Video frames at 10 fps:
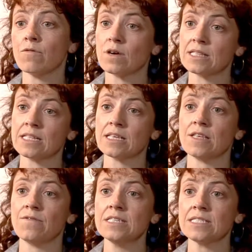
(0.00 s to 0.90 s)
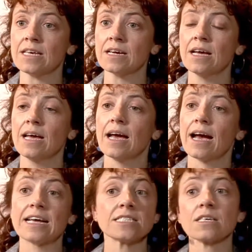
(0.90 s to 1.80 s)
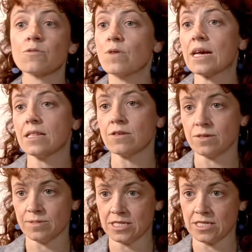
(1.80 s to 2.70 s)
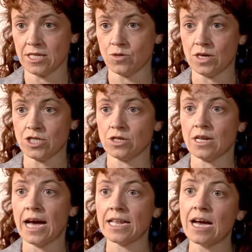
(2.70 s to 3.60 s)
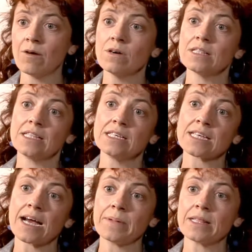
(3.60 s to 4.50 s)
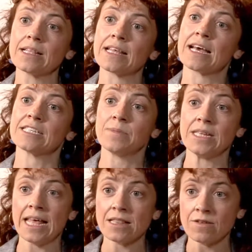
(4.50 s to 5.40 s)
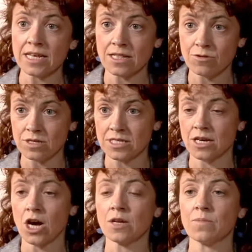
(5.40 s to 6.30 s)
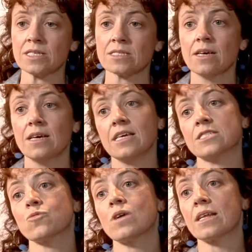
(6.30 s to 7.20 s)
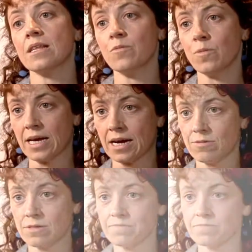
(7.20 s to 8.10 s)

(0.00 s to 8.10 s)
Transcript: of quantitative easing has quickly reversed the situation. And now this capital that has been entering into these economies is quickly moving out.